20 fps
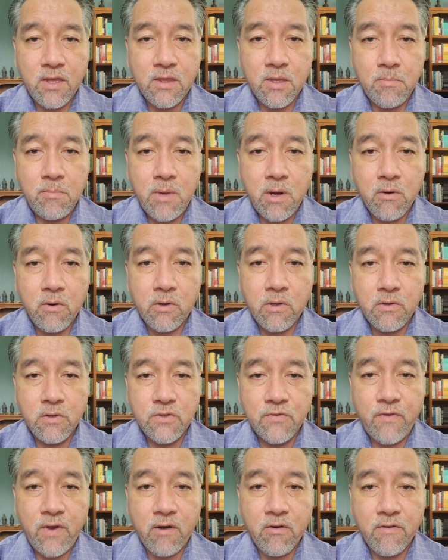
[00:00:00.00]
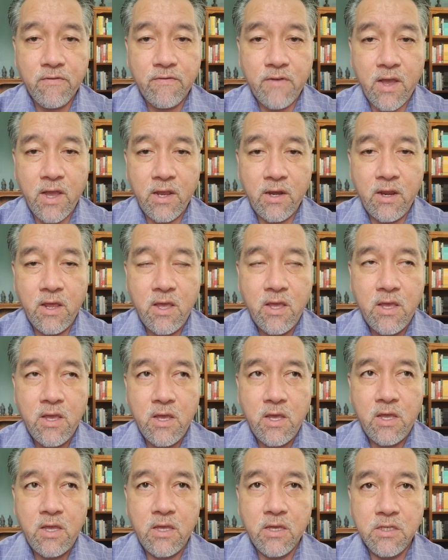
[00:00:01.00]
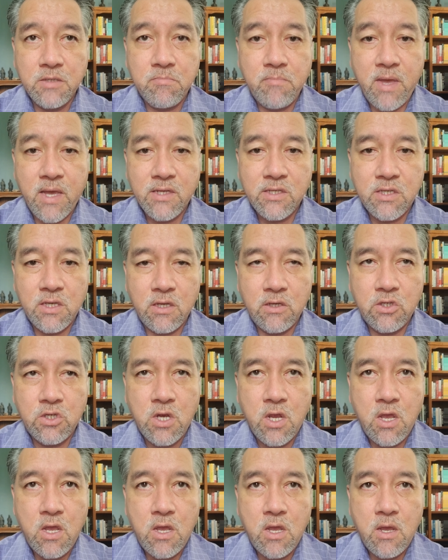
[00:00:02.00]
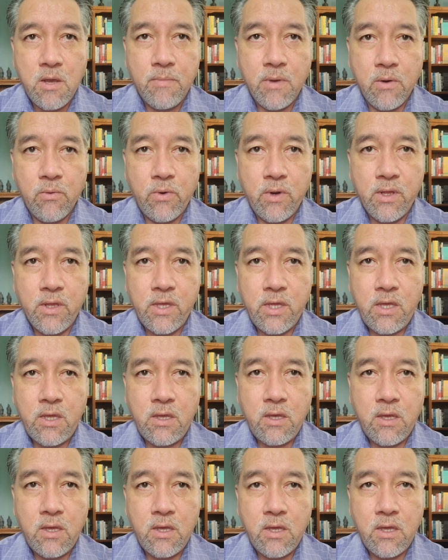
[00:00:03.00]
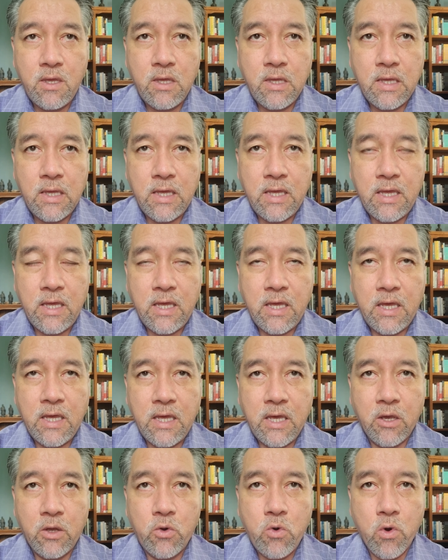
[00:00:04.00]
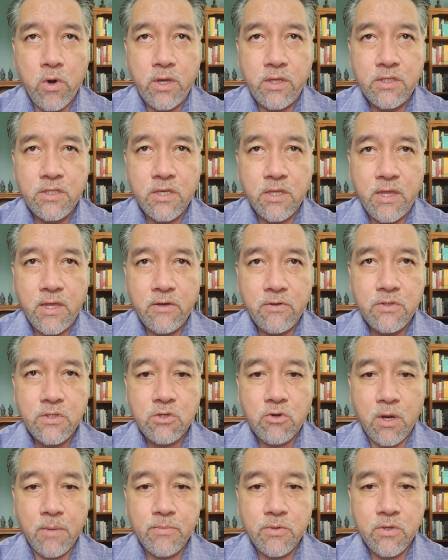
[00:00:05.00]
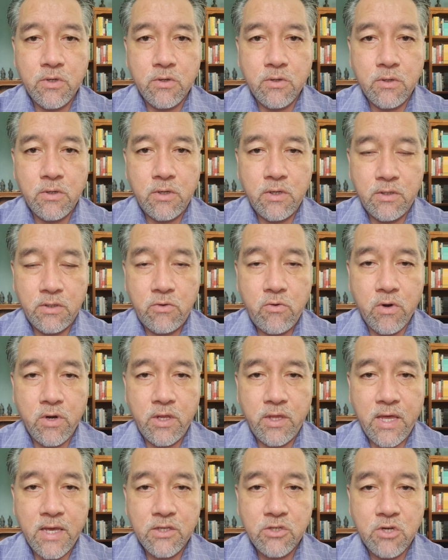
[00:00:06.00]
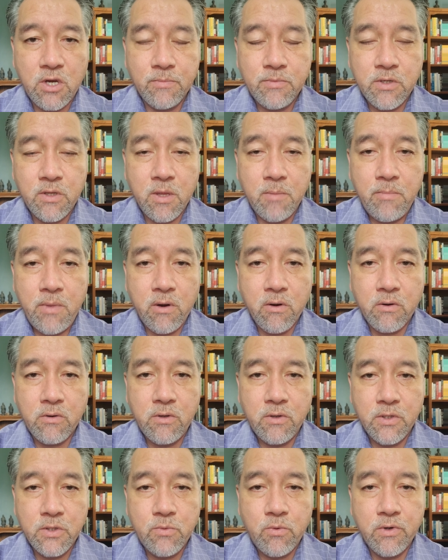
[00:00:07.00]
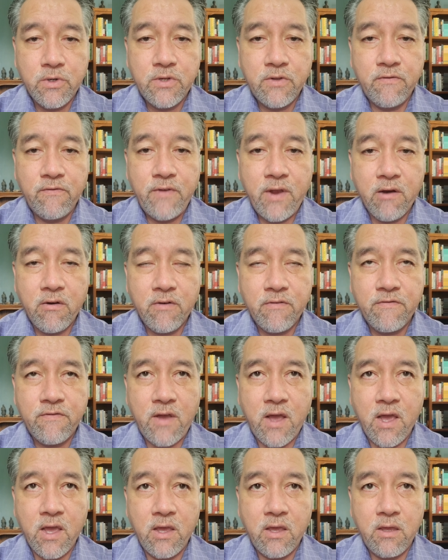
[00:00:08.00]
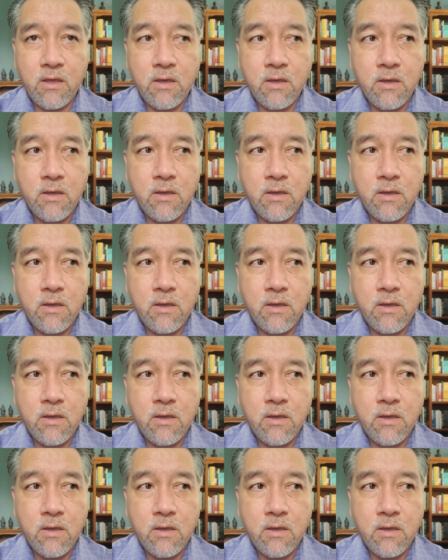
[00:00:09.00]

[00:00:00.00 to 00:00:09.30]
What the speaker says: that the miracles verified his message, but really, according to those scripture, according to that scripture, the miracles were to verify